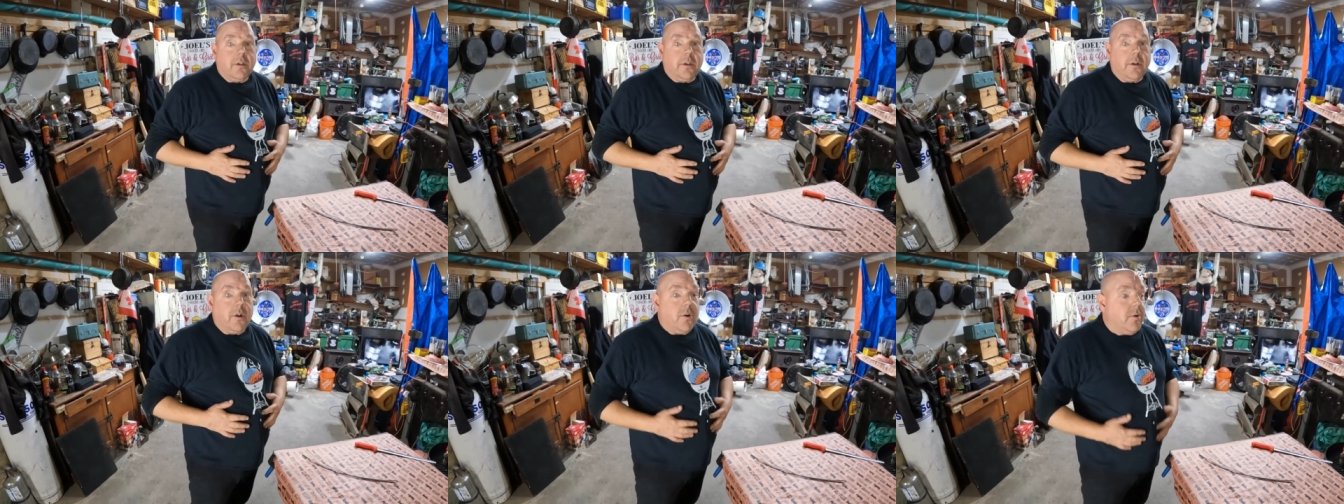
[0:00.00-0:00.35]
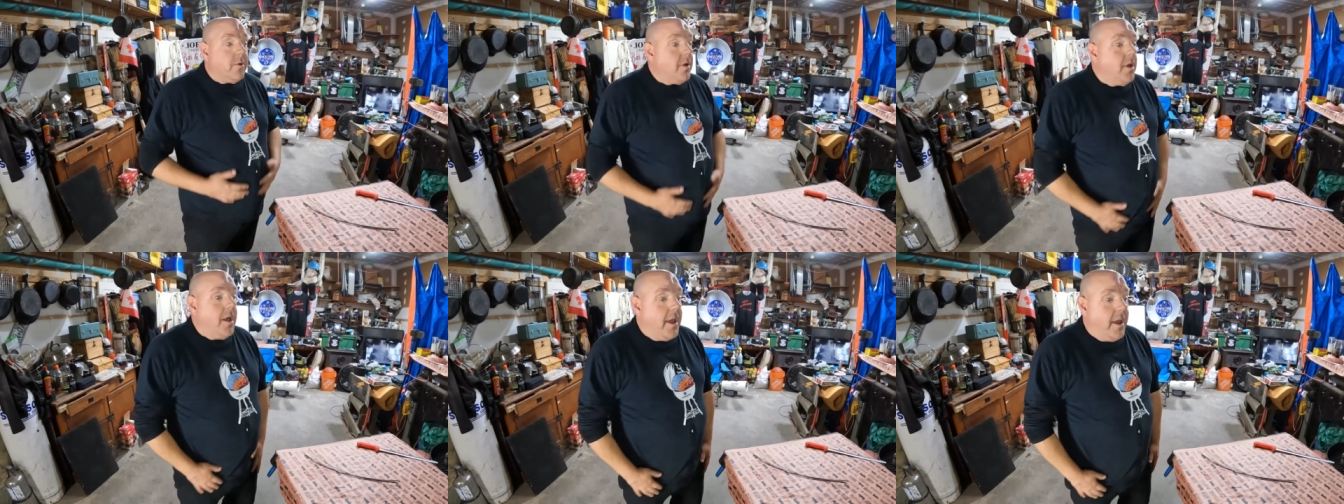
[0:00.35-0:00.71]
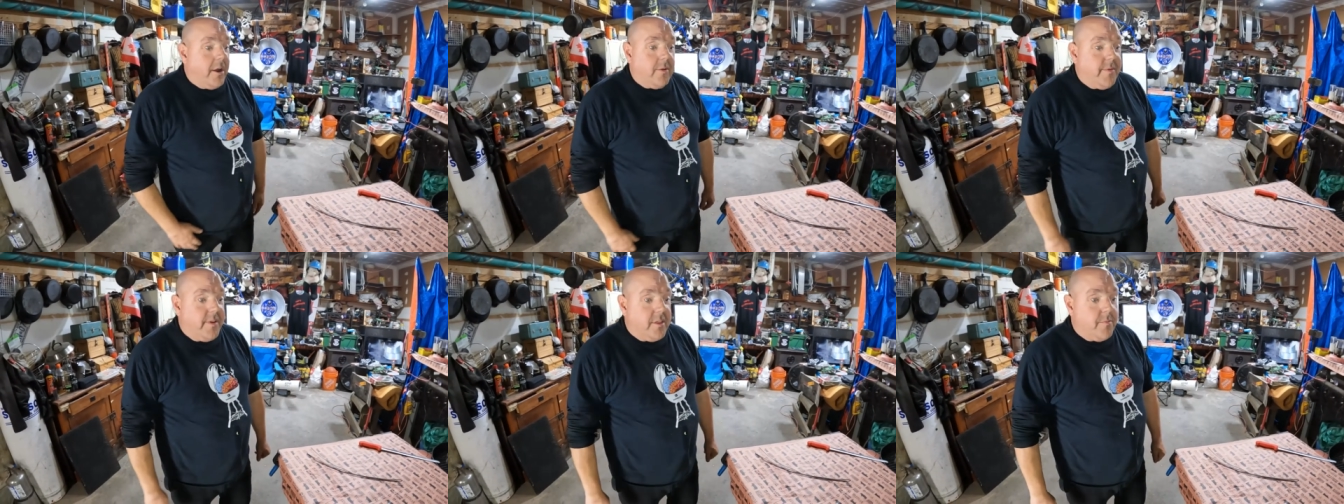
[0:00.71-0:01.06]
You know,
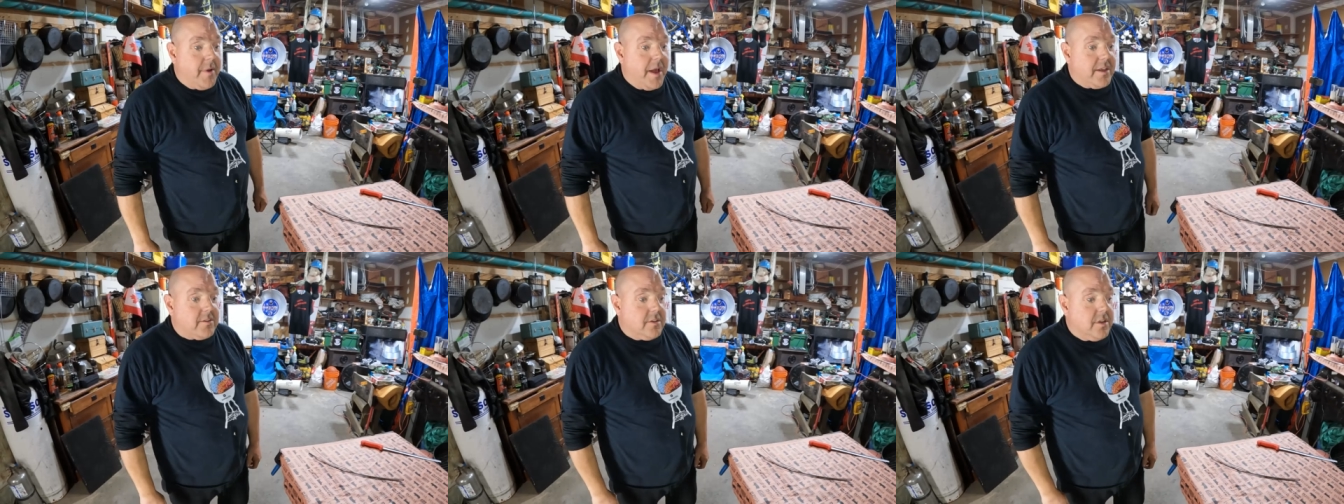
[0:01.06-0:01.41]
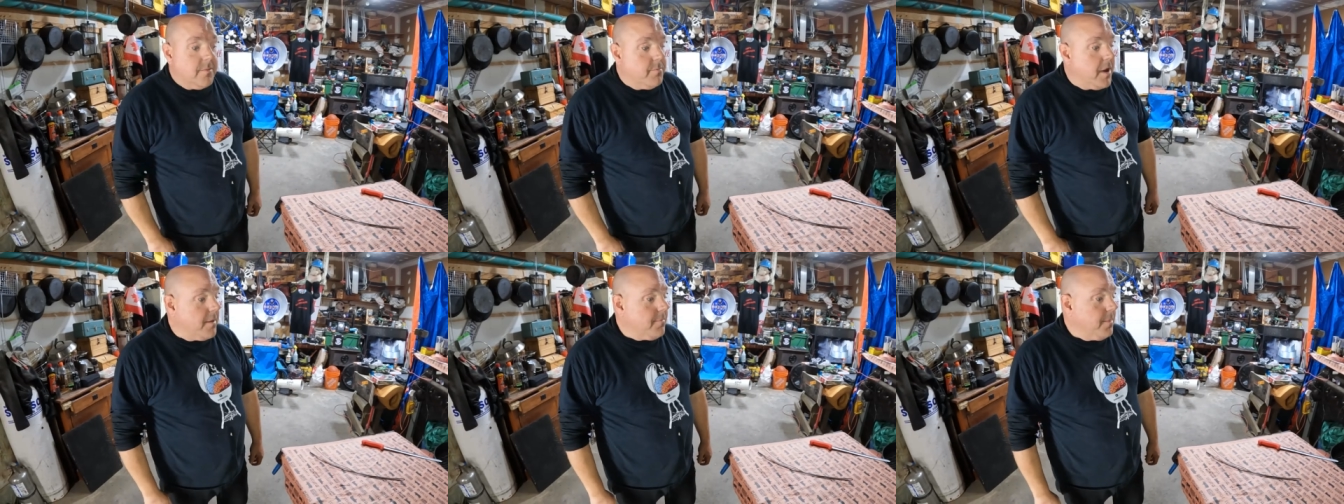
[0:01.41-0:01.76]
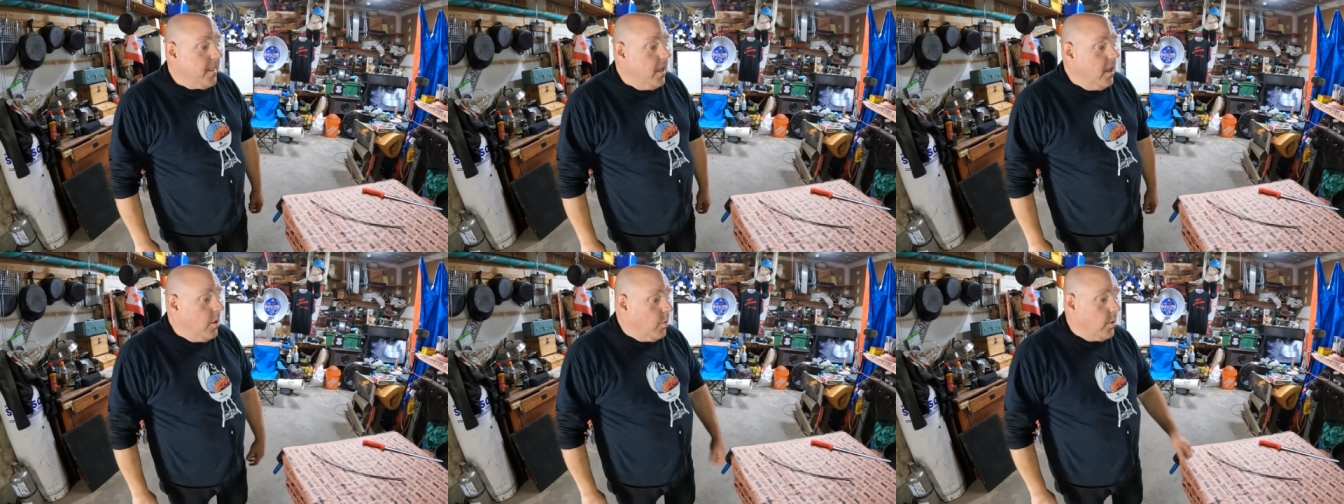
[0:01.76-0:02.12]
it'll be the best. But
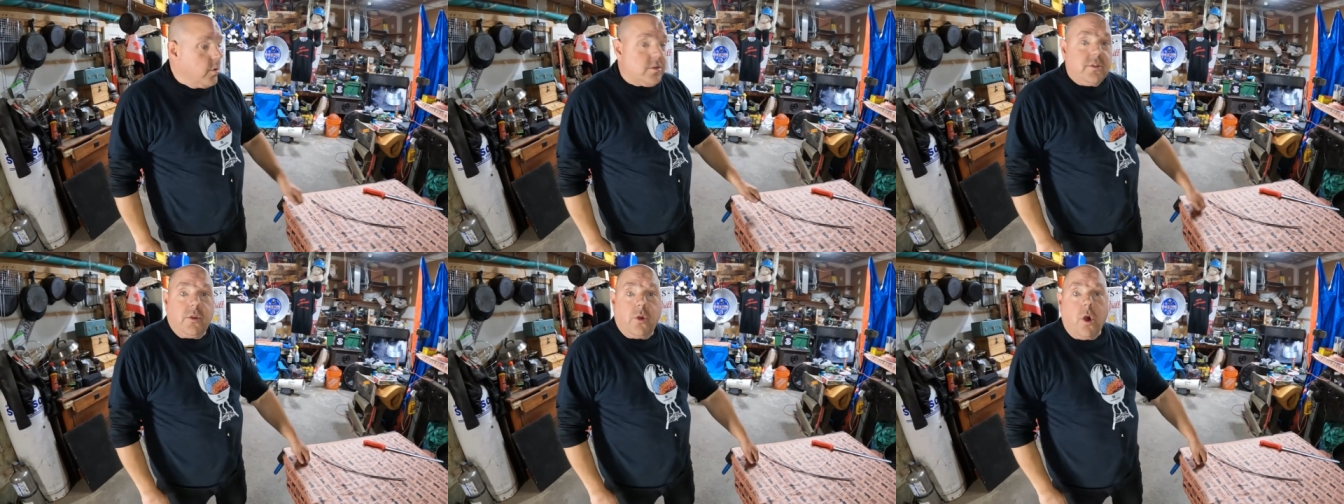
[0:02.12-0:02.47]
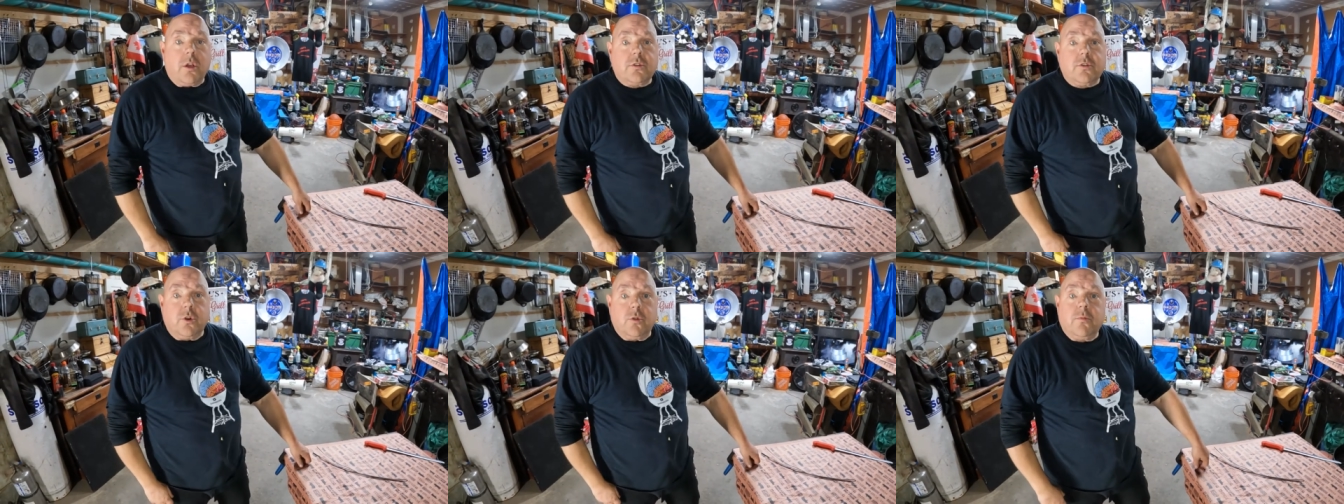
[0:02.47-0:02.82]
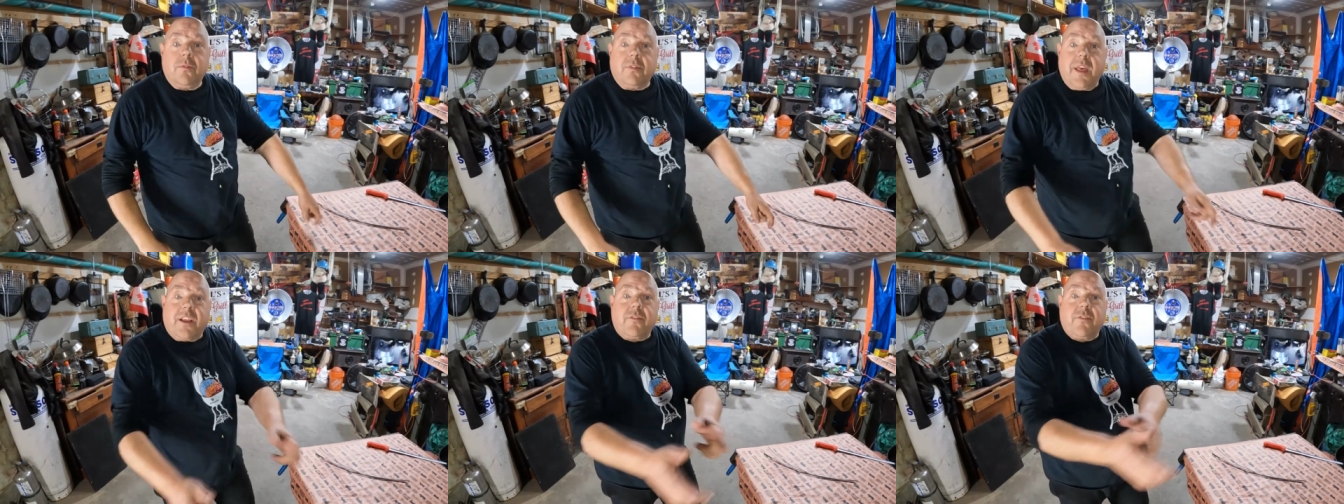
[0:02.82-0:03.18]
we will see you all
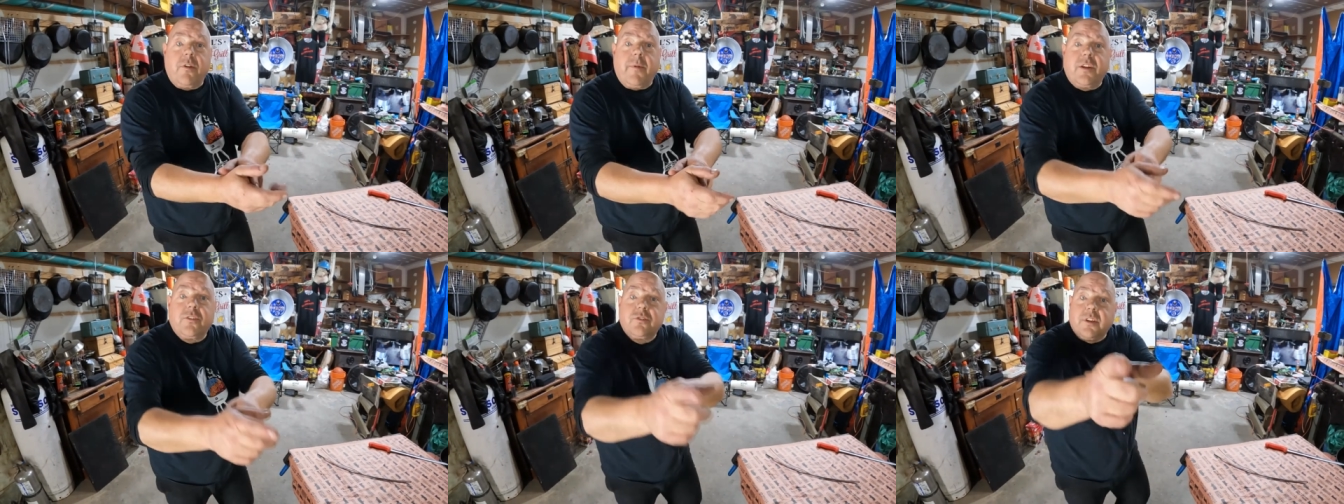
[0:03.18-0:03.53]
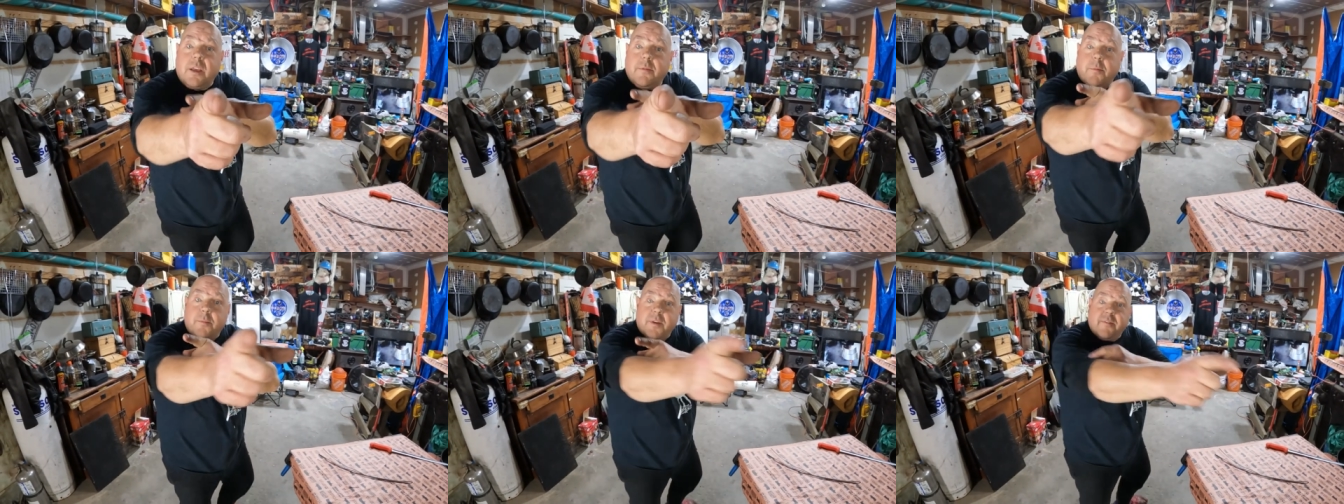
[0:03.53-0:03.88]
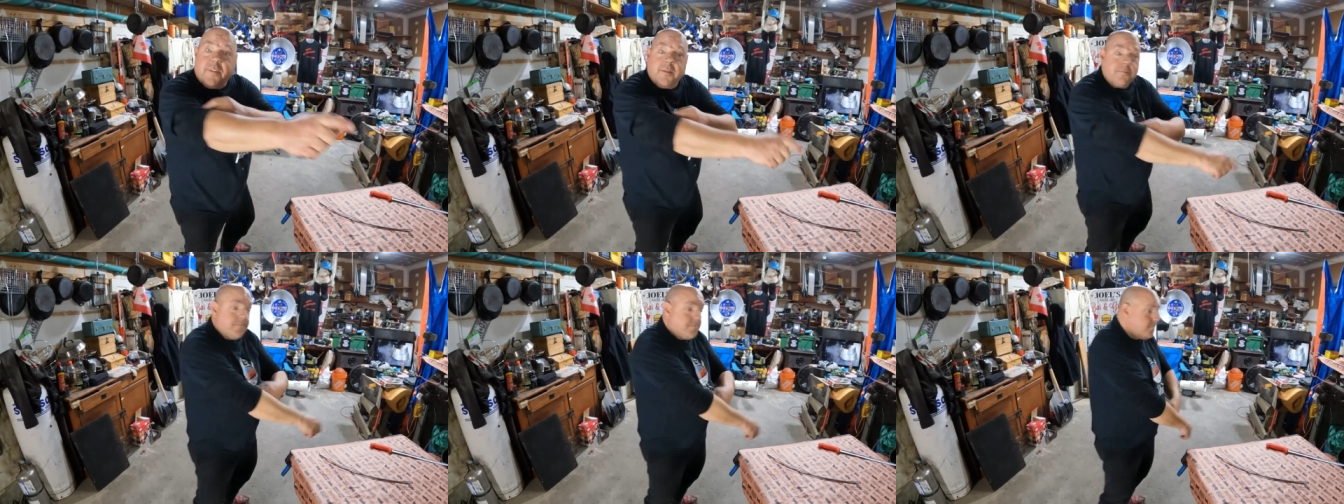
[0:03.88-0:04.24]
soon. Thanks very much. Keep it
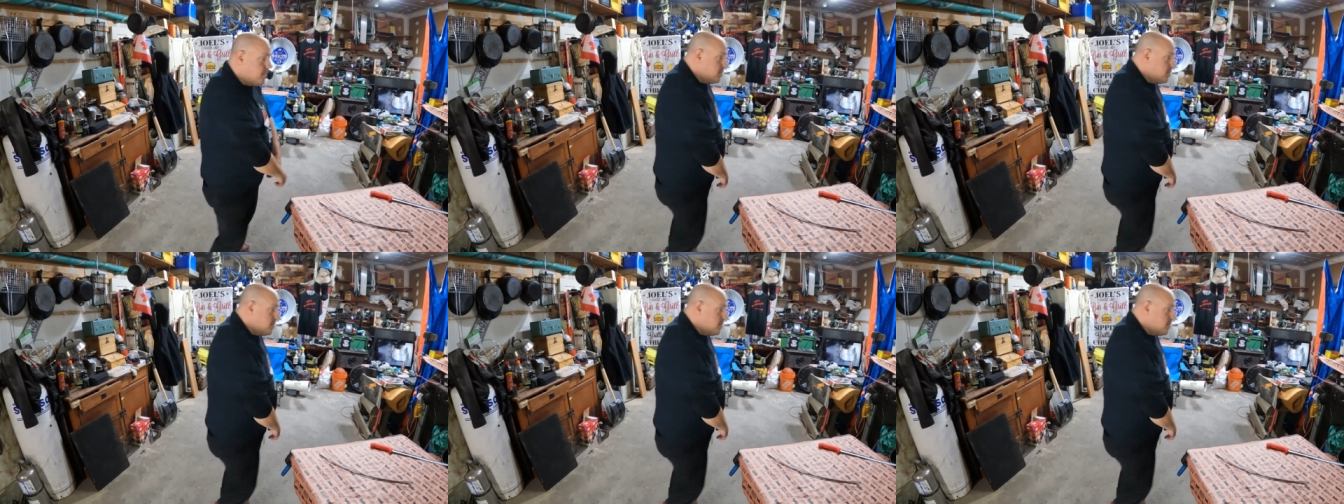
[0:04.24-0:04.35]
beefy.